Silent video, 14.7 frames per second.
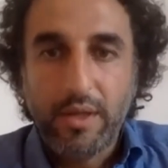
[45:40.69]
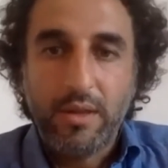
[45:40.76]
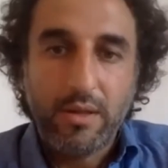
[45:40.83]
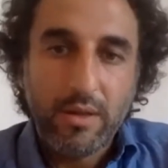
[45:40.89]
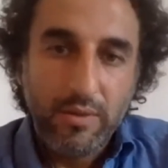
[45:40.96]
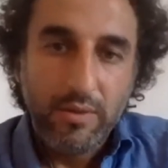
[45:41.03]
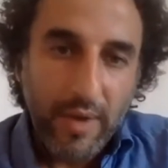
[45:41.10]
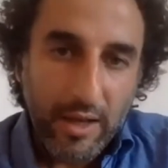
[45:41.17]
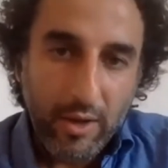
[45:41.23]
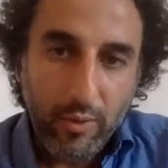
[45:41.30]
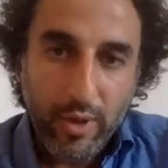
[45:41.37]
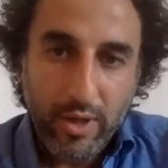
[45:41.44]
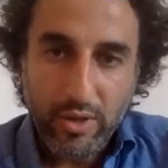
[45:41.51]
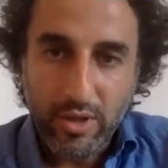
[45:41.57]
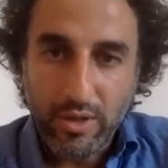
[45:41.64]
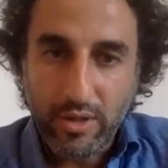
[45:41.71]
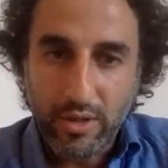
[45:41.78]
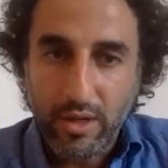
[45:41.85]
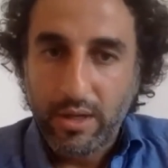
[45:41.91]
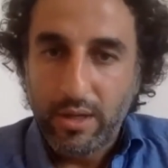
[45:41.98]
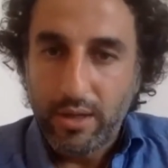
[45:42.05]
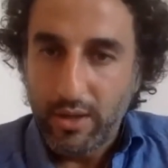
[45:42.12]
The devaluation
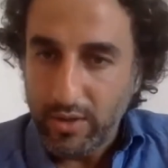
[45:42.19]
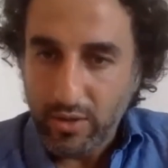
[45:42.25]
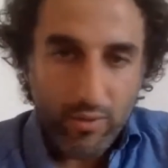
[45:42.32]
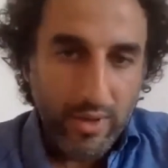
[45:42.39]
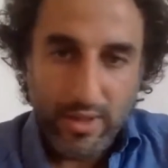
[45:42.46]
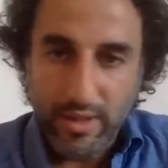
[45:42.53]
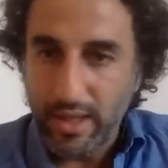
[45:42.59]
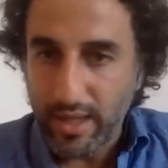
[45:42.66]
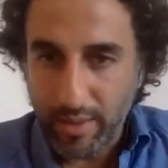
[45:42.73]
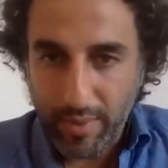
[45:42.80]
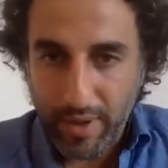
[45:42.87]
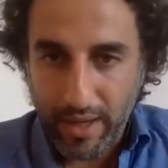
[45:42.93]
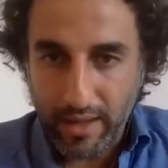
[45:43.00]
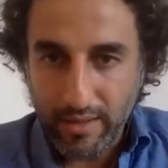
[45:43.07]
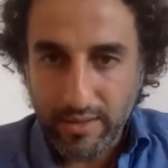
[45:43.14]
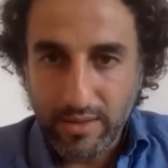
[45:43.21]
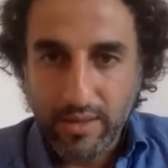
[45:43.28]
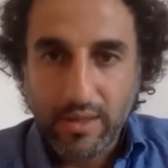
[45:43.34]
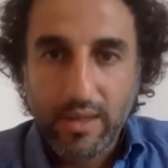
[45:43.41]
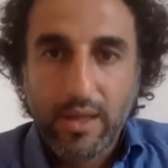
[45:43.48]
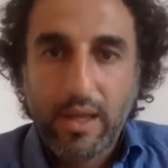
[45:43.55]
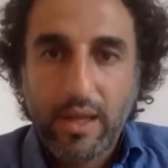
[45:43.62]
has already taken place,
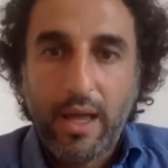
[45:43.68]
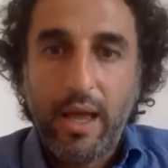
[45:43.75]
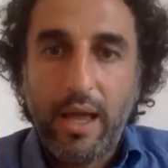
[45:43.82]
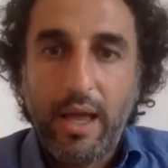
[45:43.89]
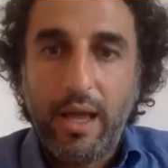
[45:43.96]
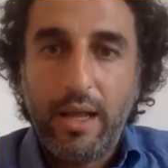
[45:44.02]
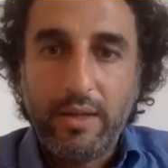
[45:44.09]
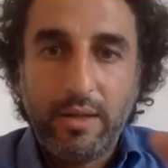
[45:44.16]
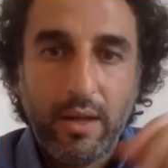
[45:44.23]
and